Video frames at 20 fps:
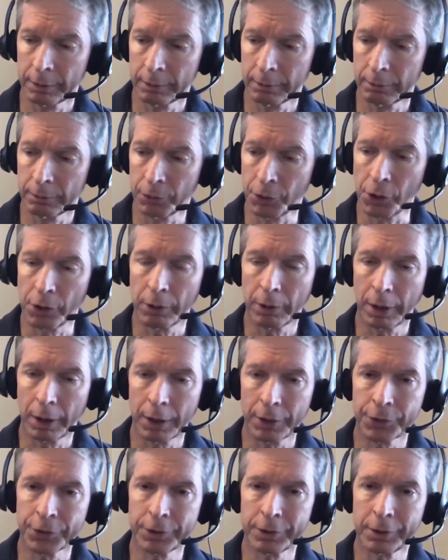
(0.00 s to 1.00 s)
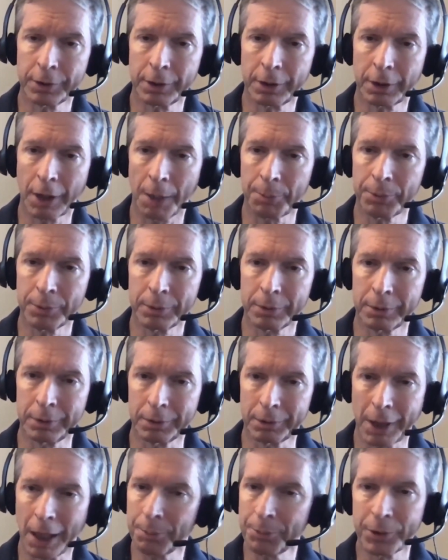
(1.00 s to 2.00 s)
neurons and
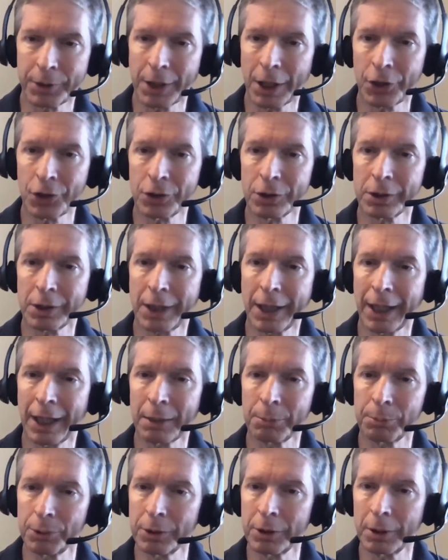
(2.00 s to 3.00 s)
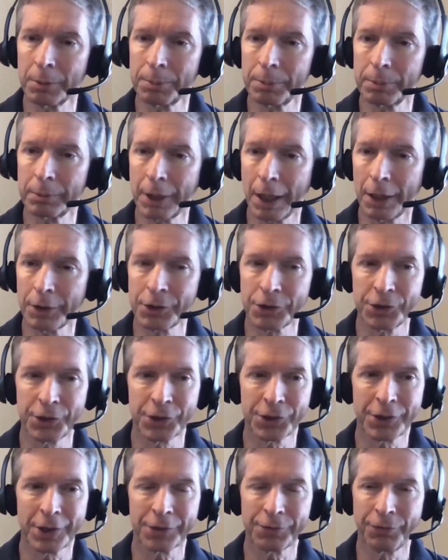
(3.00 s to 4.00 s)
computation can't boot up
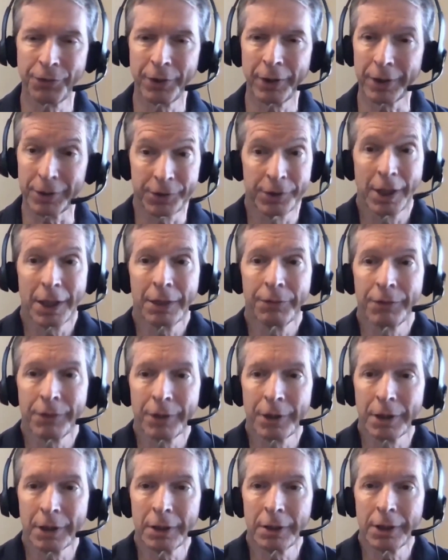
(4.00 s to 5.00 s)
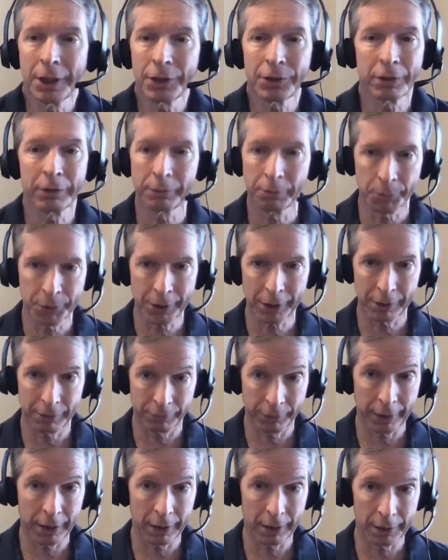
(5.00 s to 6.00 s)
consciousness. It's not even the nature of objective
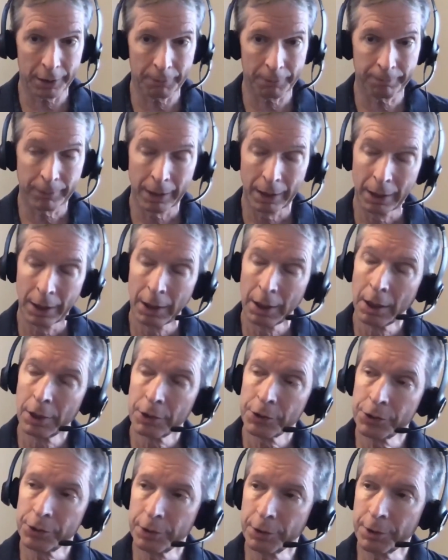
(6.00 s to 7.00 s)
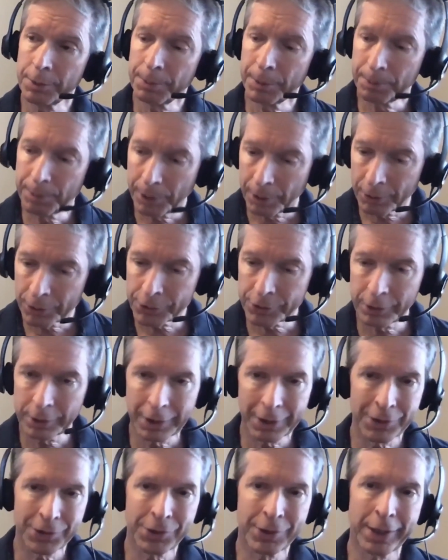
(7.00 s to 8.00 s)
reality. So the proposal
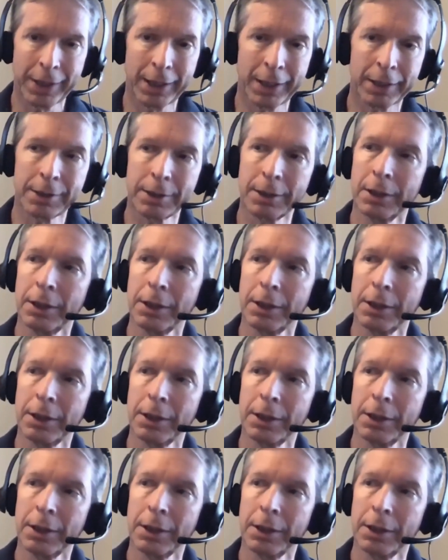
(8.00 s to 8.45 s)
is that